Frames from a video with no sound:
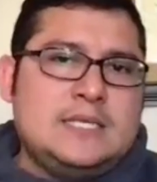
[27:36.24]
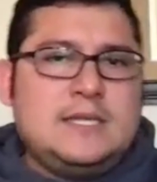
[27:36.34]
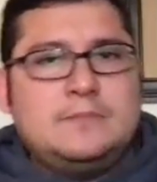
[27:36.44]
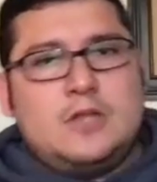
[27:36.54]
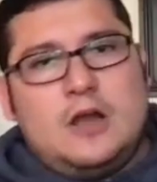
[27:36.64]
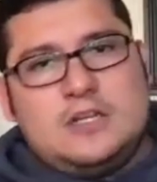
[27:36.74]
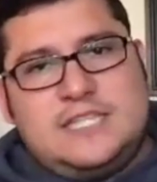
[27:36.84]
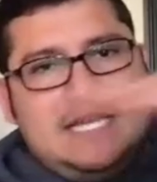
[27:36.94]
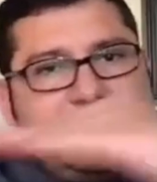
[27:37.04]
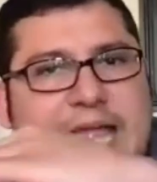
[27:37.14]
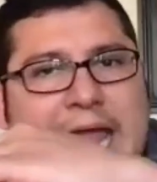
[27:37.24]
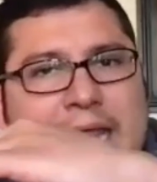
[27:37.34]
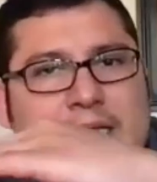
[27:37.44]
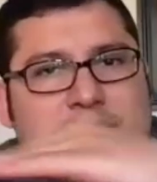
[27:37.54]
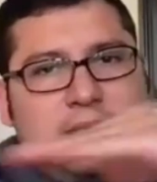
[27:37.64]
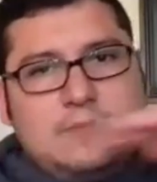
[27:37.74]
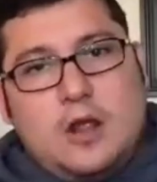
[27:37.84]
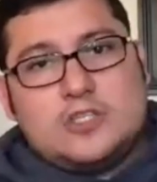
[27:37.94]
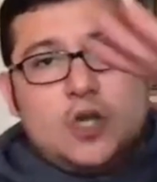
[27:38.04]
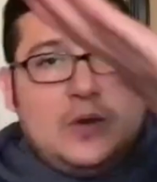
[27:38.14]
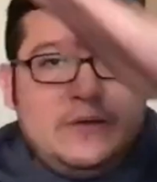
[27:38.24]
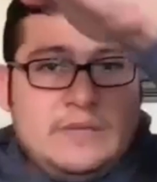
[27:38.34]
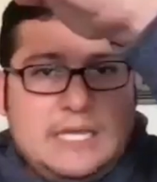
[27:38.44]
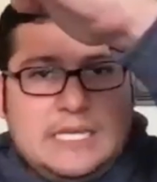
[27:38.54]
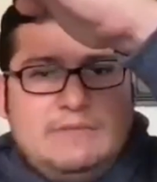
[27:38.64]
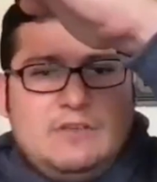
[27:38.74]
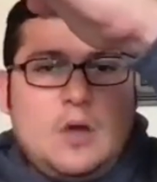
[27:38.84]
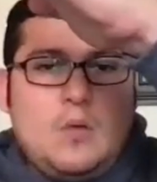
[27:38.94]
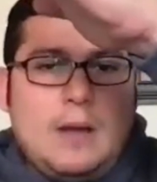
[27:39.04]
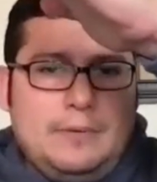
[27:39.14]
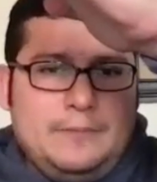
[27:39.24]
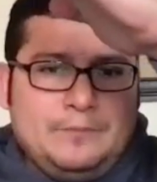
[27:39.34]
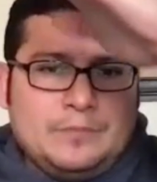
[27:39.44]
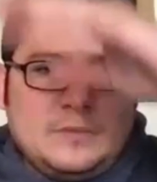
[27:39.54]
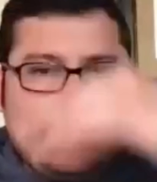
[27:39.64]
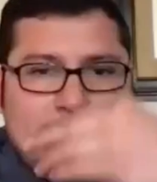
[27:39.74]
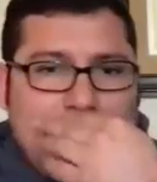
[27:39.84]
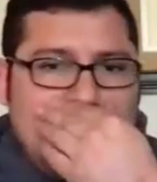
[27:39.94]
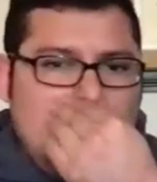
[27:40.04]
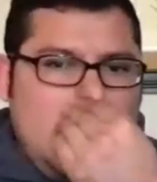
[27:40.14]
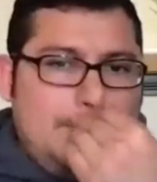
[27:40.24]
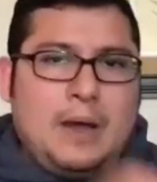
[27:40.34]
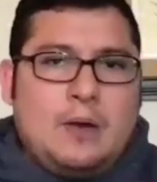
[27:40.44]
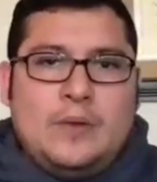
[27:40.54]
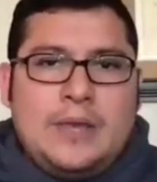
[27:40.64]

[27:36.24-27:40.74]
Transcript: Some dogs stay static, some dogs it can even go up. Okay. But we